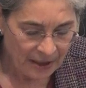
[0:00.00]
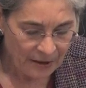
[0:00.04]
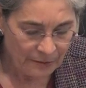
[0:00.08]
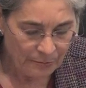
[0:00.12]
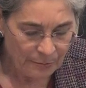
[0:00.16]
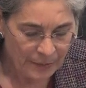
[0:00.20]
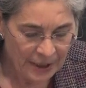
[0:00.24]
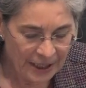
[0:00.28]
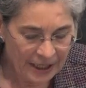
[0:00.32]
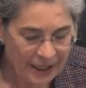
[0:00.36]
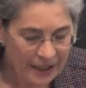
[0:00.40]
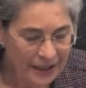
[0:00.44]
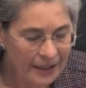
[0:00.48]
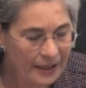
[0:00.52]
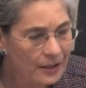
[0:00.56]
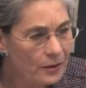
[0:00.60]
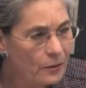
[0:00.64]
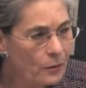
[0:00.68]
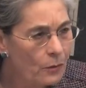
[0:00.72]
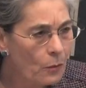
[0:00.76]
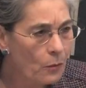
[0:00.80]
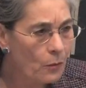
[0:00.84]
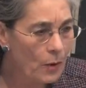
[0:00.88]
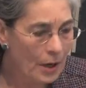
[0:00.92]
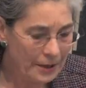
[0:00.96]
Many
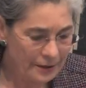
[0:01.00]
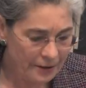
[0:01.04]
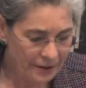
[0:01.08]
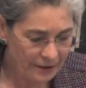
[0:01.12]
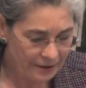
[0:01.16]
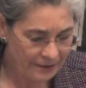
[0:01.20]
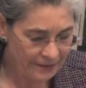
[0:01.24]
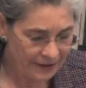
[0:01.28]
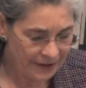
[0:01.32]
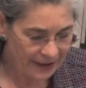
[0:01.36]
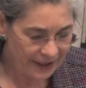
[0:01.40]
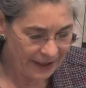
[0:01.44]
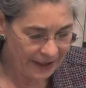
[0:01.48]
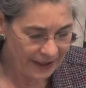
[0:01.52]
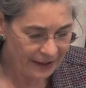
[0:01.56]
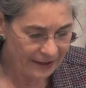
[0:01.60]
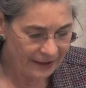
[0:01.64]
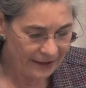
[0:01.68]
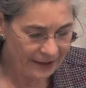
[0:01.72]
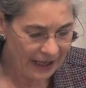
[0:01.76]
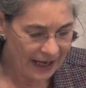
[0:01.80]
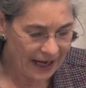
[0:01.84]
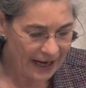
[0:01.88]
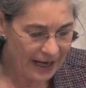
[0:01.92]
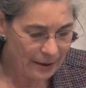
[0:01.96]
wonderfully
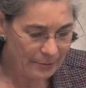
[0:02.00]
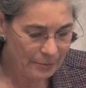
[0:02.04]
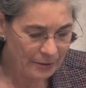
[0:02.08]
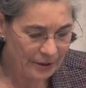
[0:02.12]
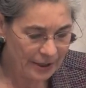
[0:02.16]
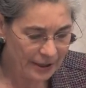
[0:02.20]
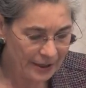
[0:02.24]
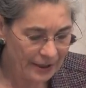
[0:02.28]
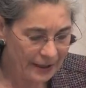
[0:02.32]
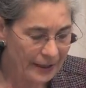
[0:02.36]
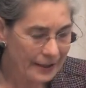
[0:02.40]
elaborate